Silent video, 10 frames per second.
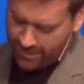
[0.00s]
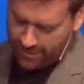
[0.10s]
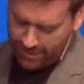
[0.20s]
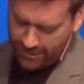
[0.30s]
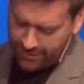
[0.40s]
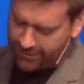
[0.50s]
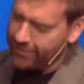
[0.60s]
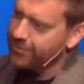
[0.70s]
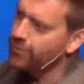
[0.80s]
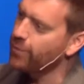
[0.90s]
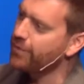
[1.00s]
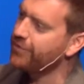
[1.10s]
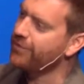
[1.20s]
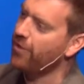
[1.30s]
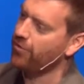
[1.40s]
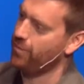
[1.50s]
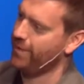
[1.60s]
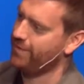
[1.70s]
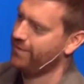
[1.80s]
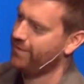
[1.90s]
It's the story of
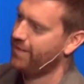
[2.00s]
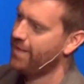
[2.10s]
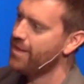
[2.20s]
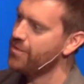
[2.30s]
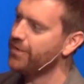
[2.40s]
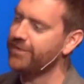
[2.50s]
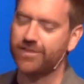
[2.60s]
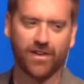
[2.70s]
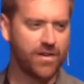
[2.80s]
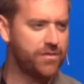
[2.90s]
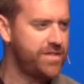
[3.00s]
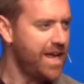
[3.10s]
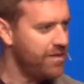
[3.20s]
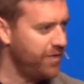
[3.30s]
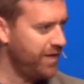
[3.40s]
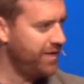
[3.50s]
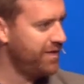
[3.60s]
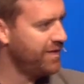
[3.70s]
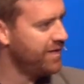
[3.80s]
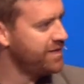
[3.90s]
Solomon, the son of David.
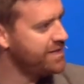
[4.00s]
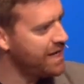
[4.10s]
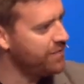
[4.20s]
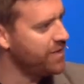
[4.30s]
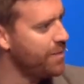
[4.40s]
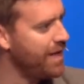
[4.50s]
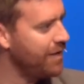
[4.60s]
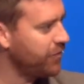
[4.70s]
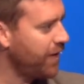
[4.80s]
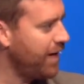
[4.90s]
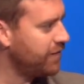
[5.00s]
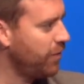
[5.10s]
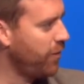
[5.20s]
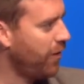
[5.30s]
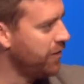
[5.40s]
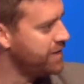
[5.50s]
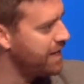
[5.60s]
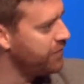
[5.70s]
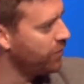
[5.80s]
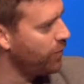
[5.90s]
David, the man after God's own heart.
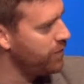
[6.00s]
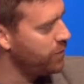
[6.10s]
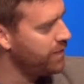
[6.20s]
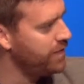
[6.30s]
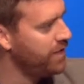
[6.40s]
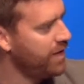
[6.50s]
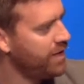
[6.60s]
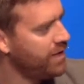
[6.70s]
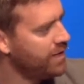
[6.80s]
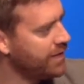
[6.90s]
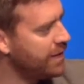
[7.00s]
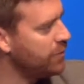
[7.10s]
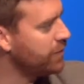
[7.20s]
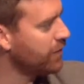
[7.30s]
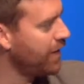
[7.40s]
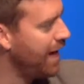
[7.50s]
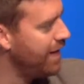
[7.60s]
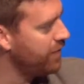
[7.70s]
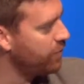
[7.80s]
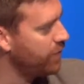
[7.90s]
David, the one who had killed
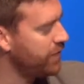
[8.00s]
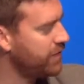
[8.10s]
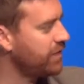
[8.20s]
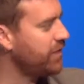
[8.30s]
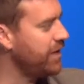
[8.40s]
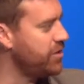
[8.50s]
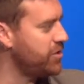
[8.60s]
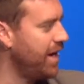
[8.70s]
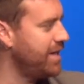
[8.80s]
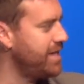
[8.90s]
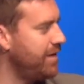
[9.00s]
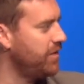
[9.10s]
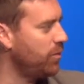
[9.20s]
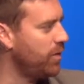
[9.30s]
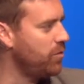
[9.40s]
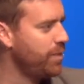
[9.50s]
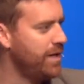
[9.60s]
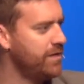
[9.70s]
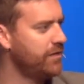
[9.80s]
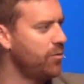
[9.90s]
Goliath with a slingshot. David, the one who
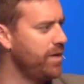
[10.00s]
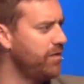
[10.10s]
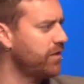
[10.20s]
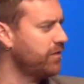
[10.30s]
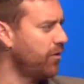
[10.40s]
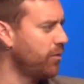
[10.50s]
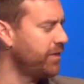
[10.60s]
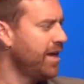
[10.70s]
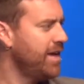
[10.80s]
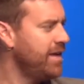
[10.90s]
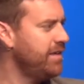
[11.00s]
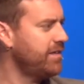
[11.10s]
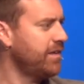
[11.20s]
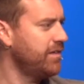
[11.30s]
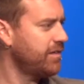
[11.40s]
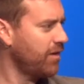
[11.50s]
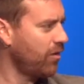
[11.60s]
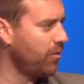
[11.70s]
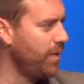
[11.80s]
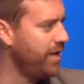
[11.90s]
penned so many of the Psalms. His son
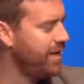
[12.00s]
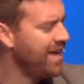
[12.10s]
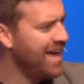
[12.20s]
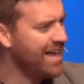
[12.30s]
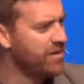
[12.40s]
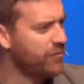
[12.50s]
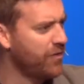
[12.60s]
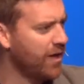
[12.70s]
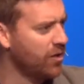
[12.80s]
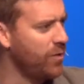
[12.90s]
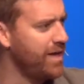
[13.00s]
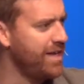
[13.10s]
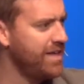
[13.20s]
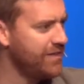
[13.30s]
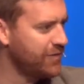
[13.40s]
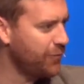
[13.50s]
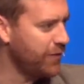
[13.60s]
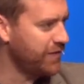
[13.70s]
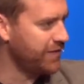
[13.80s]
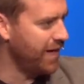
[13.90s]
Solomon had to follow in his
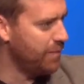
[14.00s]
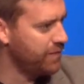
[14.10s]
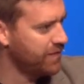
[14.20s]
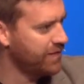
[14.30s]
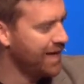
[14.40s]
footsteps.